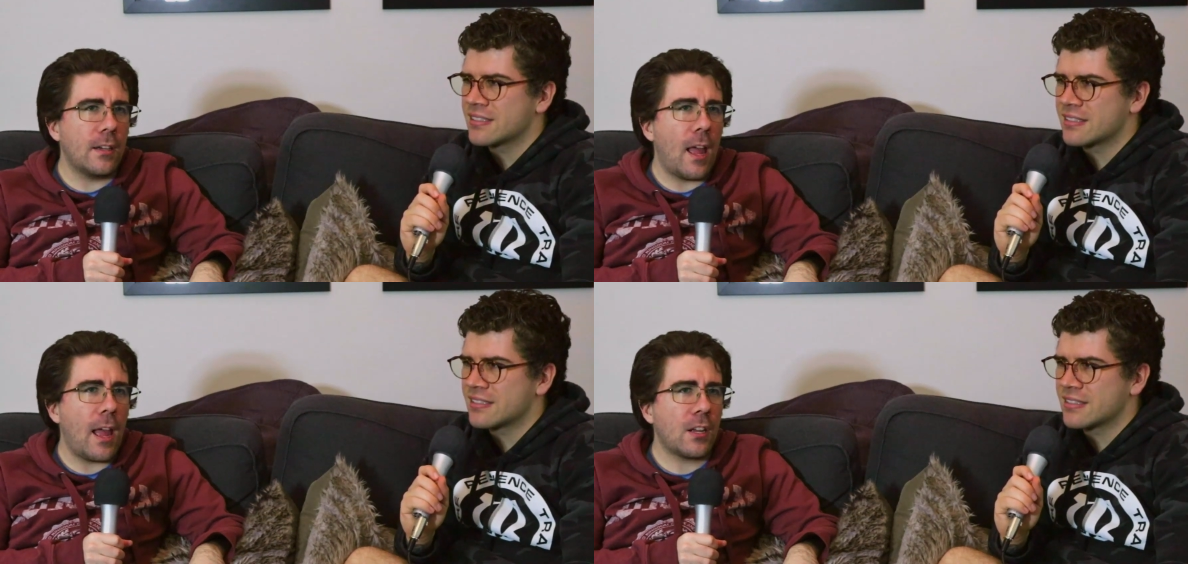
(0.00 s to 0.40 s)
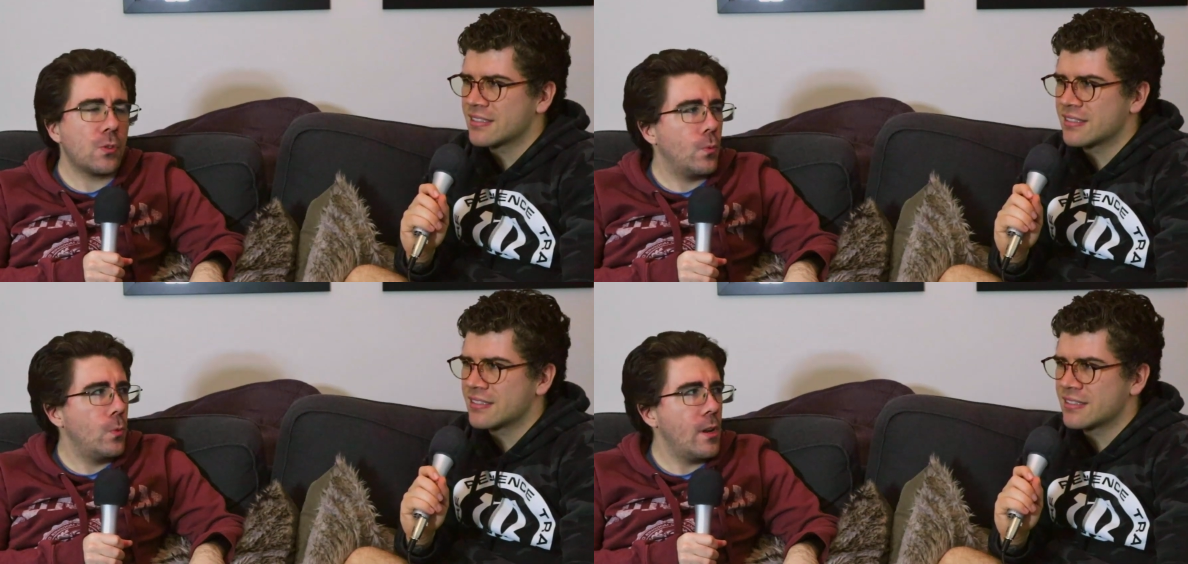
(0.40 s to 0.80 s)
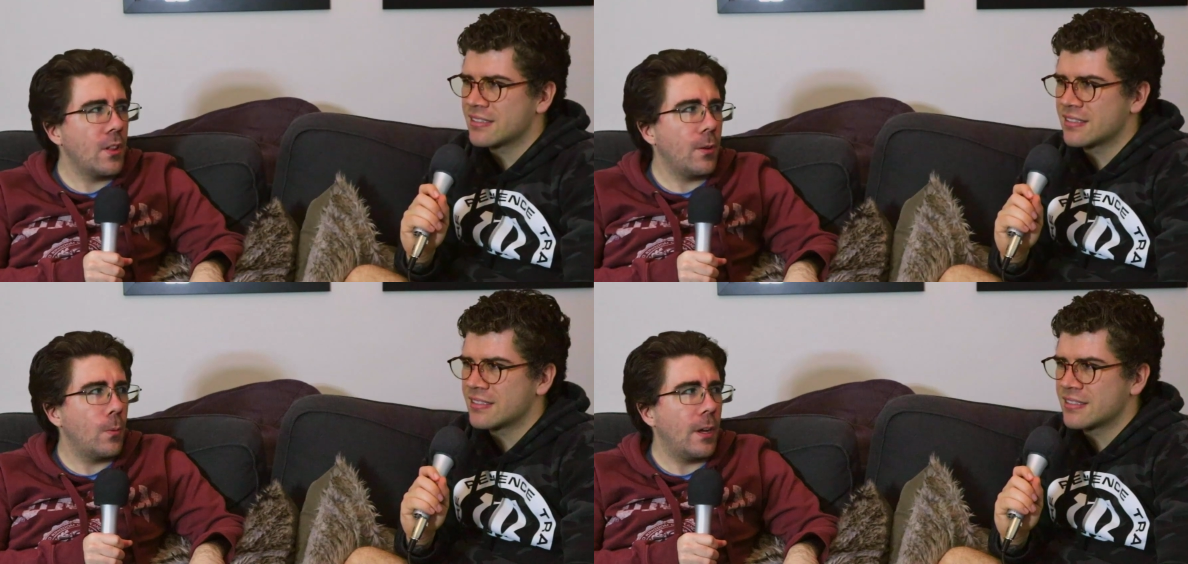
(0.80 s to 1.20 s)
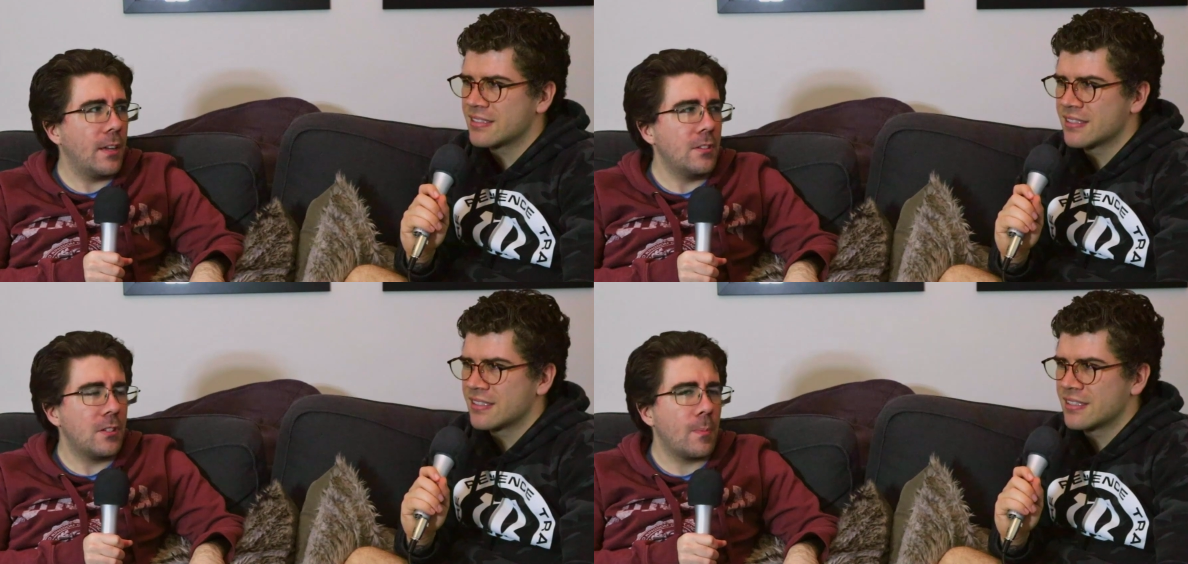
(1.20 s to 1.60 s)
Speaker 1: acts really weird in
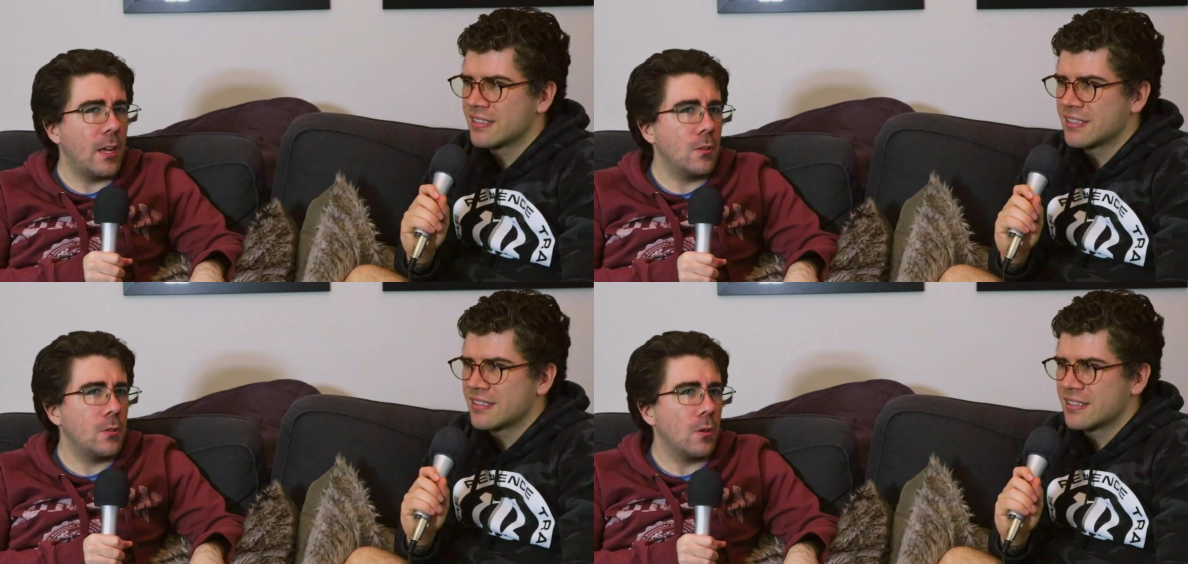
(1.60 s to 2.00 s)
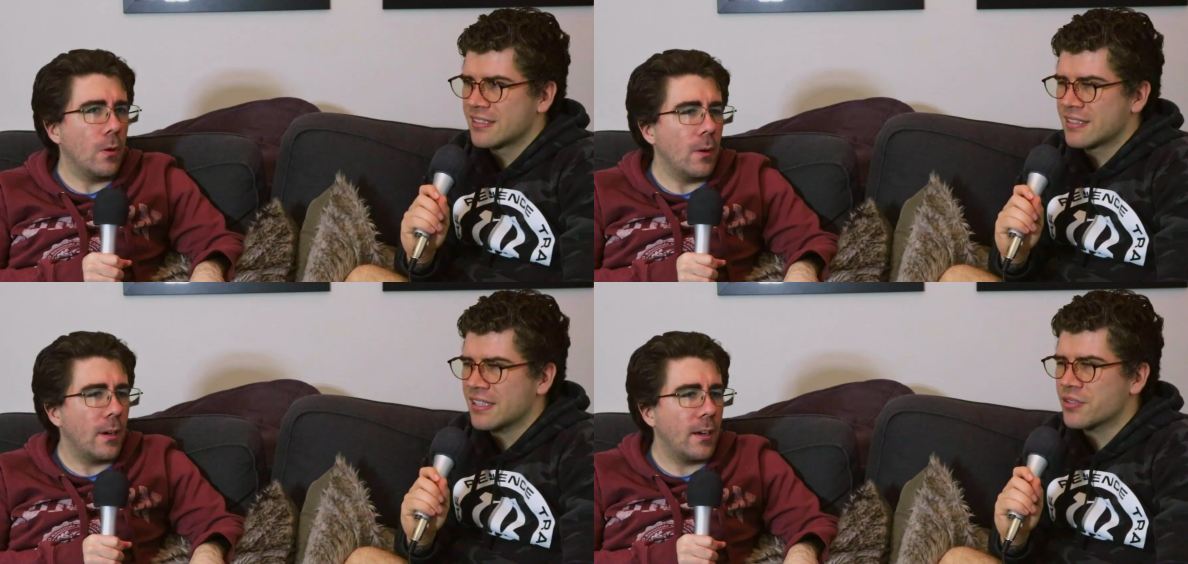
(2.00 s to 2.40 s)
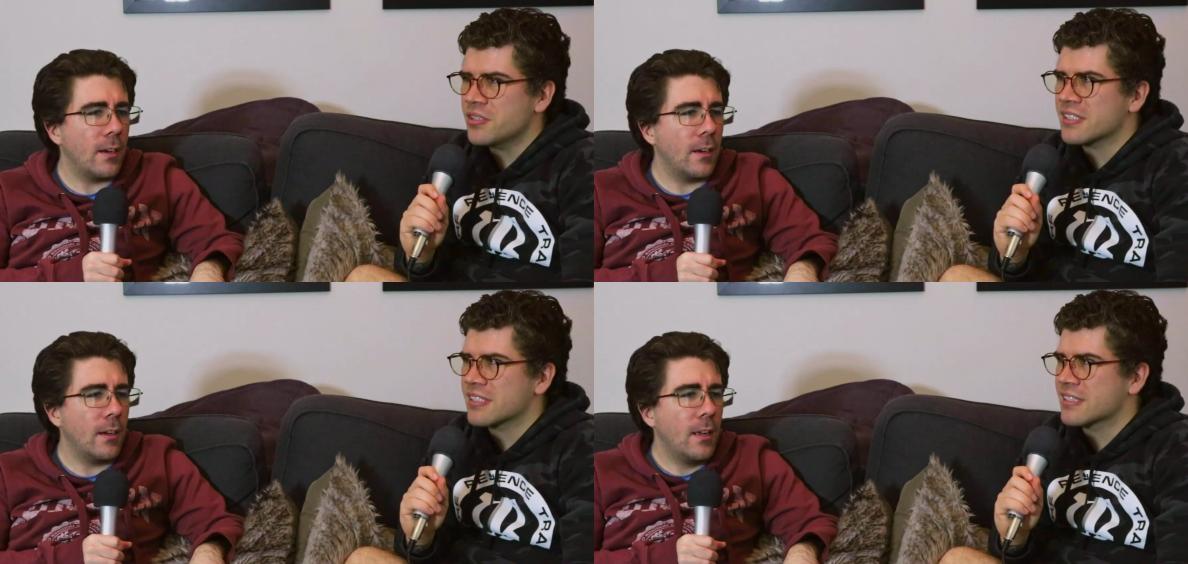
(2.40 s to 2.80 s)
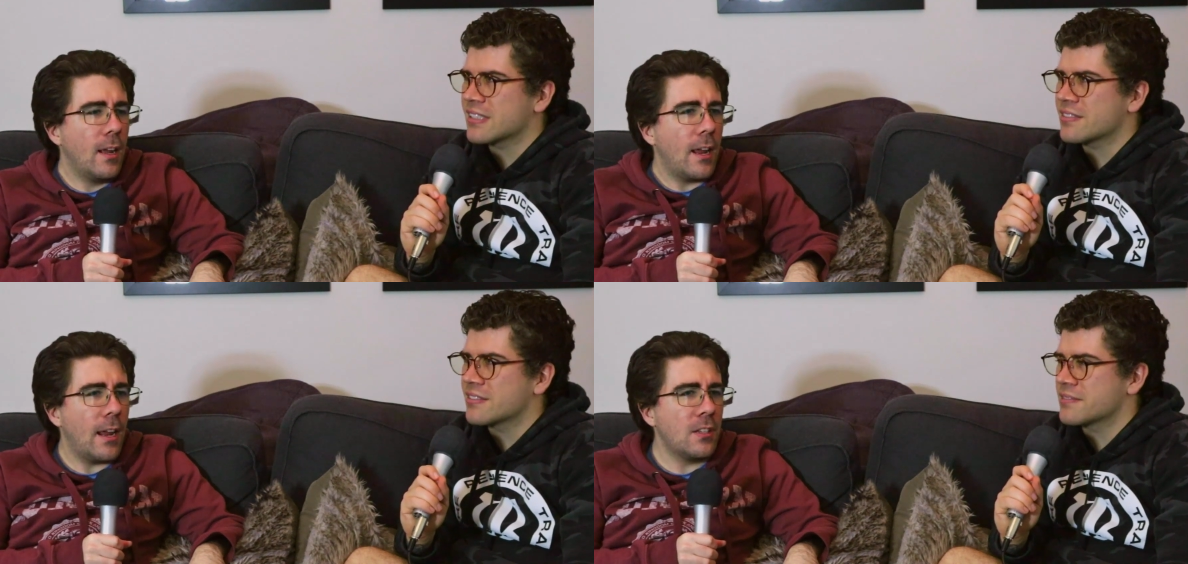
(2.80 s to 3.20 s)
Speed Two. They could uh,
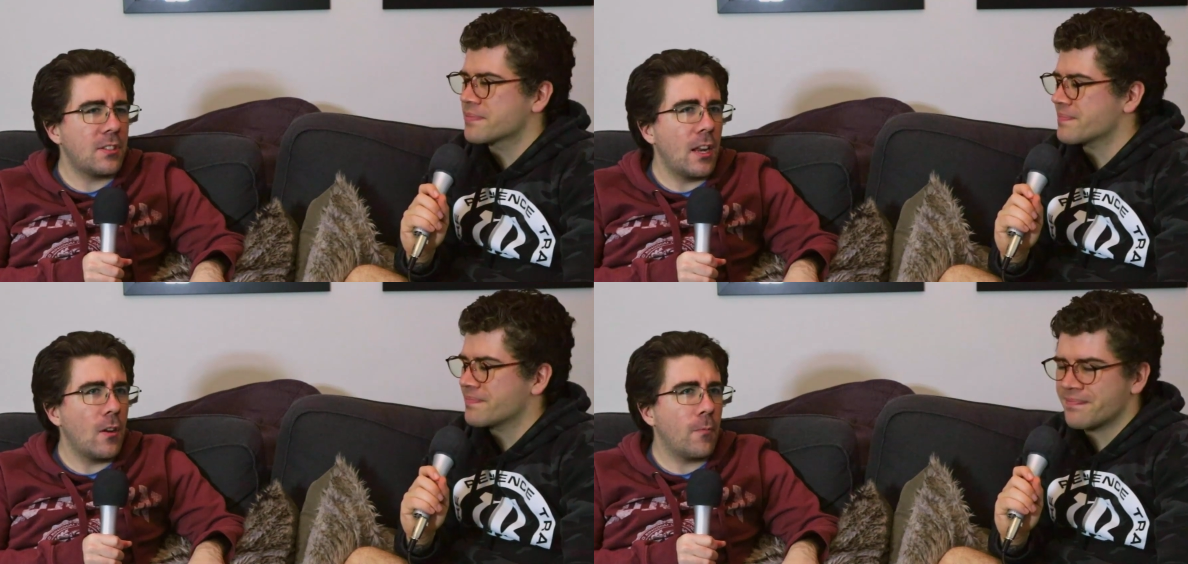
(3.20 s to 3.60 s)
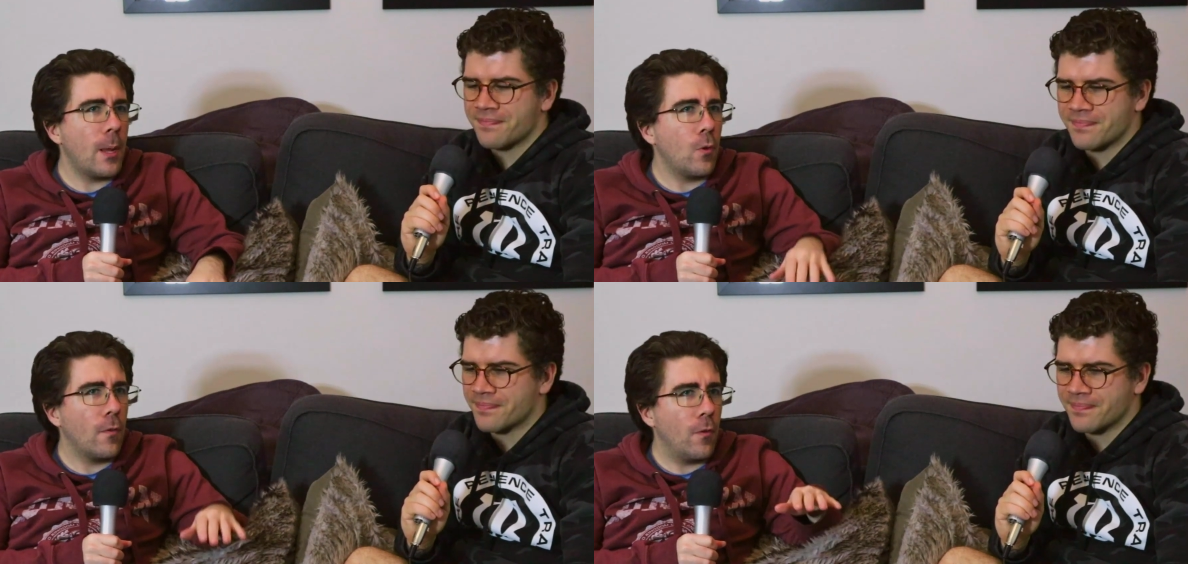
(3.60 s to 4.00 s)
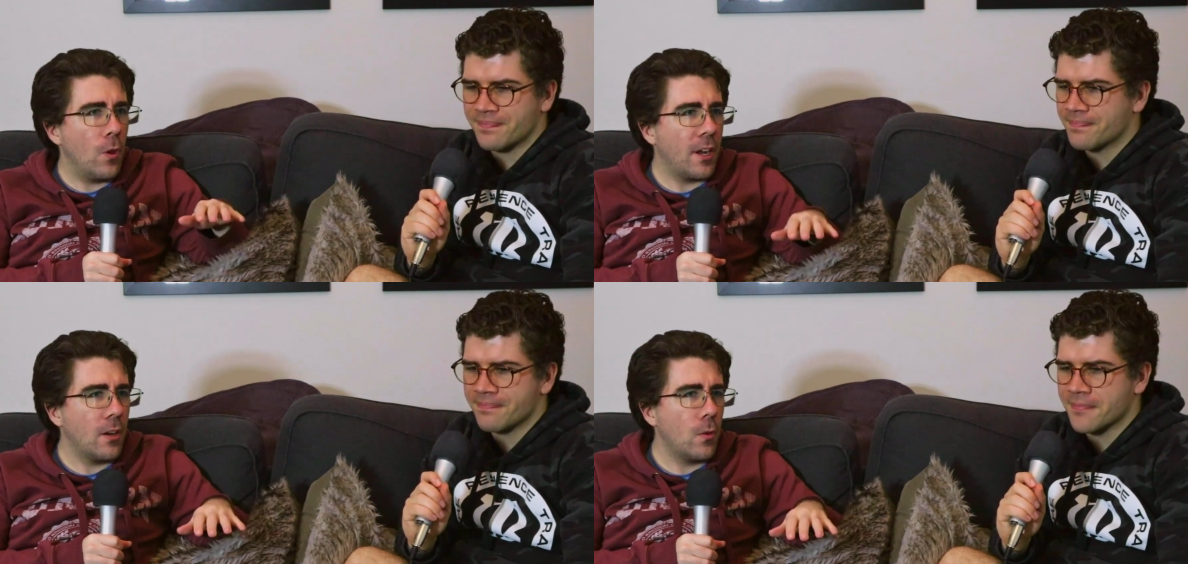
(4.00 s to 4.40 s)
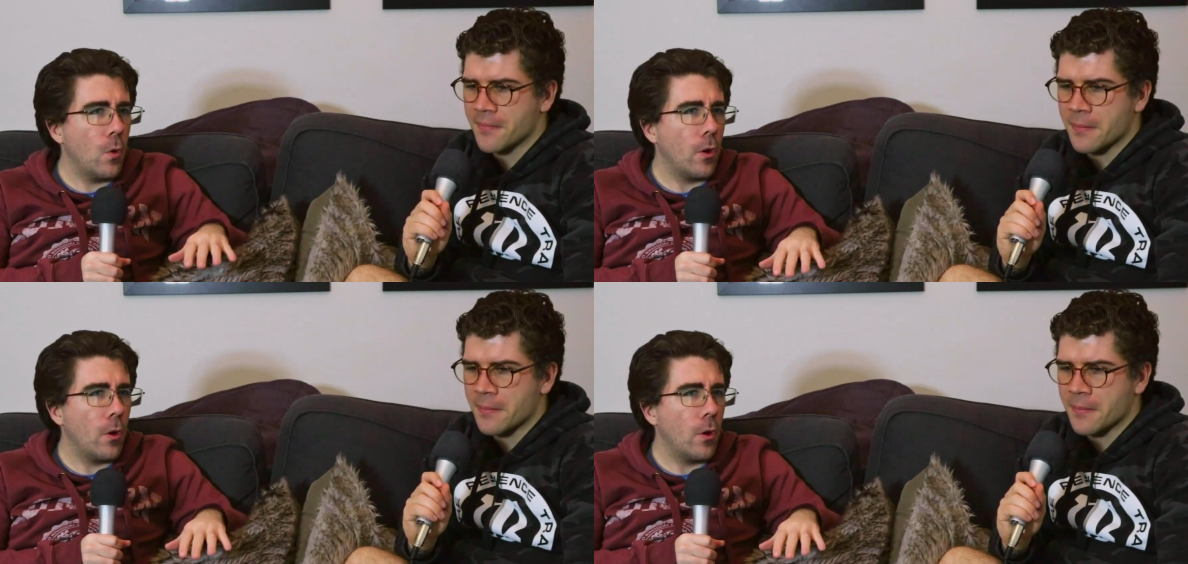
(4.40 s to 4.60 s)
instead of people falling into the water